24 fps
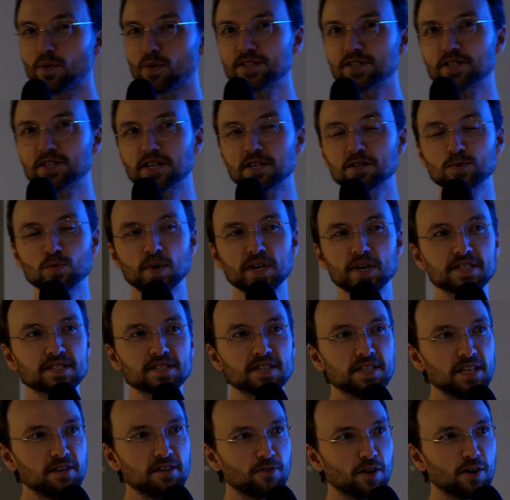Question is, what is
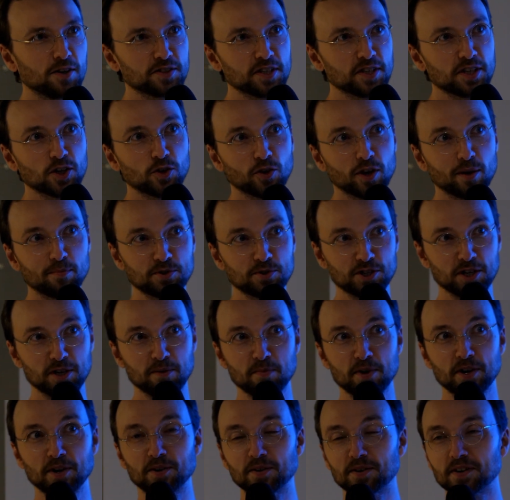the default encryption
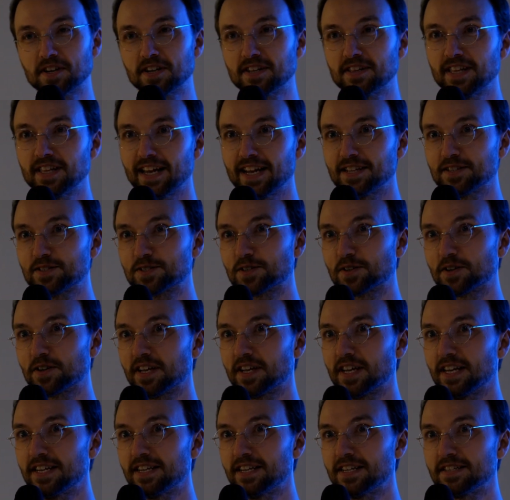mode? The answer
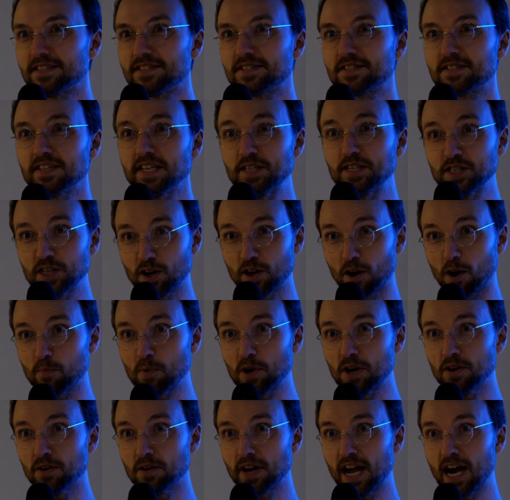is CTR
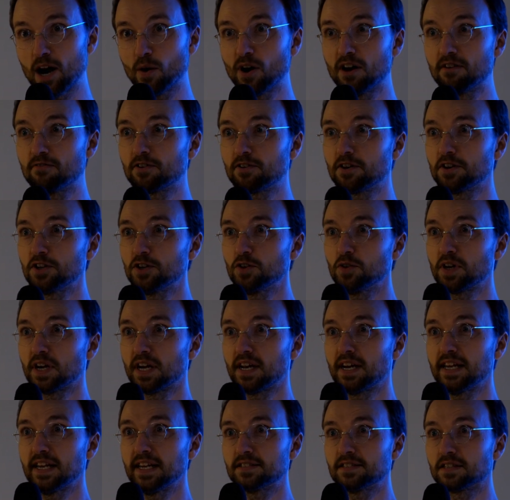mode. However, you
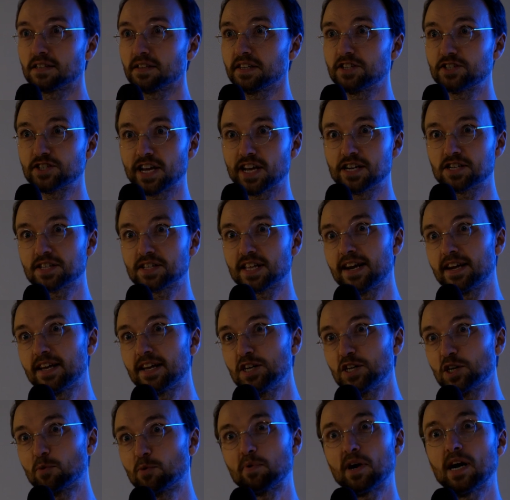can easily change that
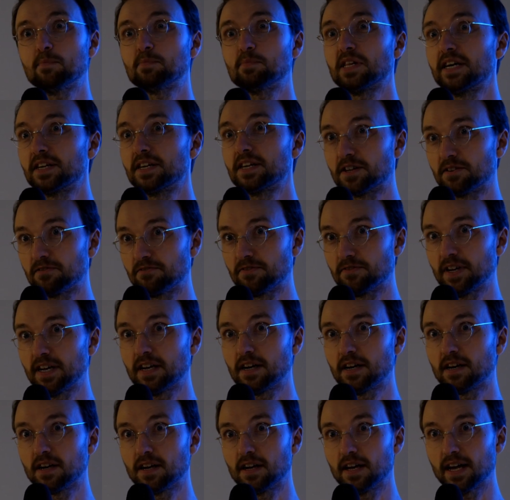in your pipeline
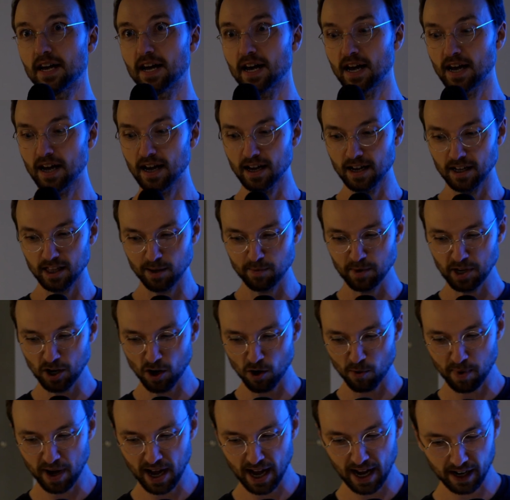config. Let me
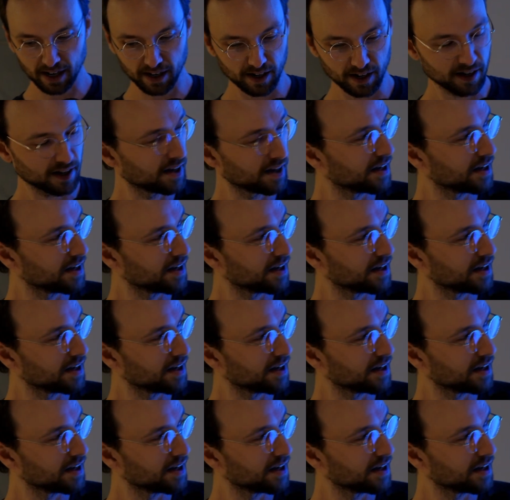go back.